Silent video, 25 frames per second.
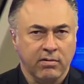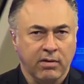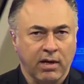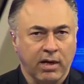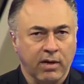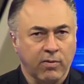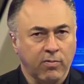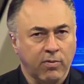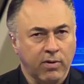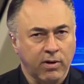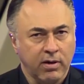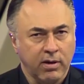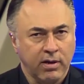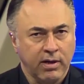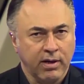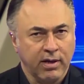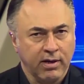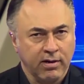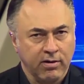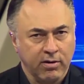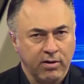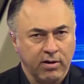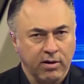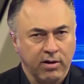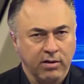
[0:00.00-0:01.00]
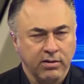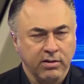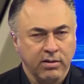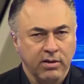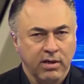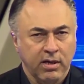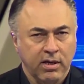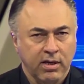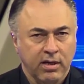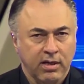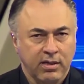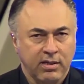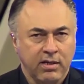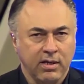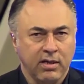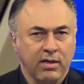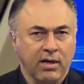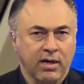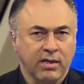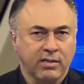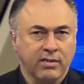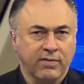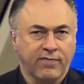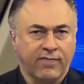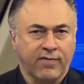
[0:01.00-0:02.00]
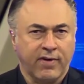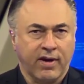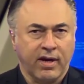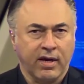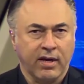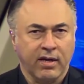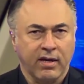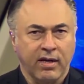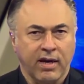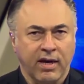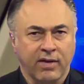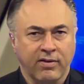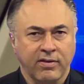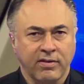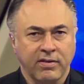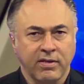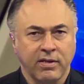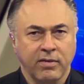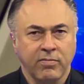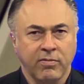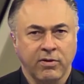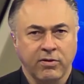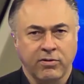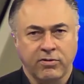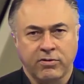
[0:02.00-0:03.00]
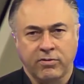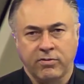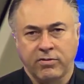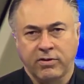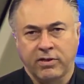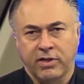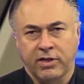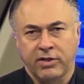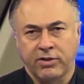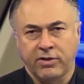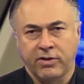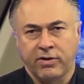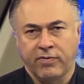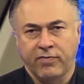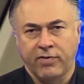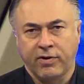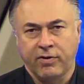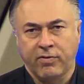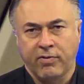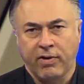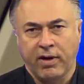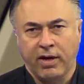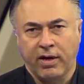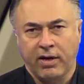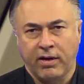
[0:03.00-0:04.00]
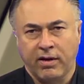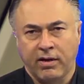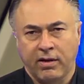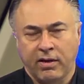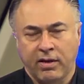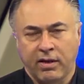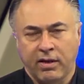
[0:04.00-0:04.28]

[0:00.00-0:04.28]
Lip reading: like what it calls denazifying and the demilitarization of Ukraine.